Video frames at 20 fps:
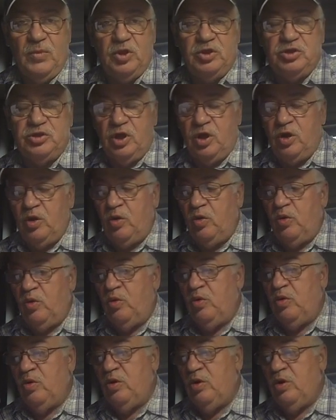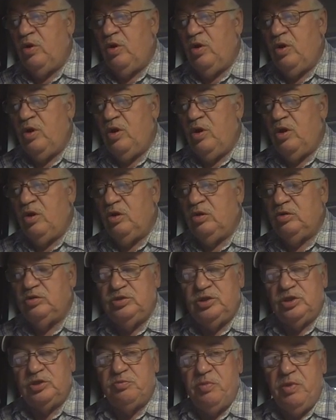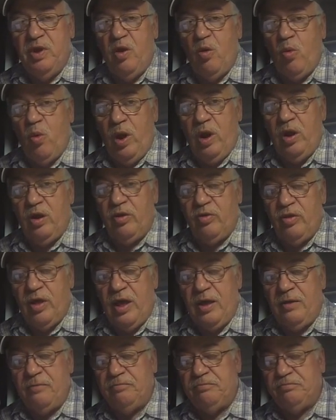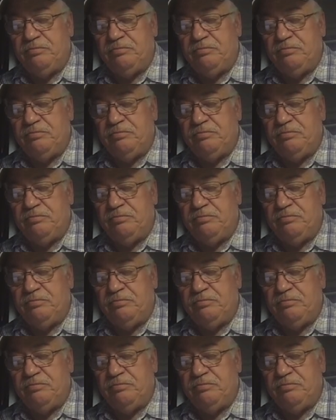So just be aware of that.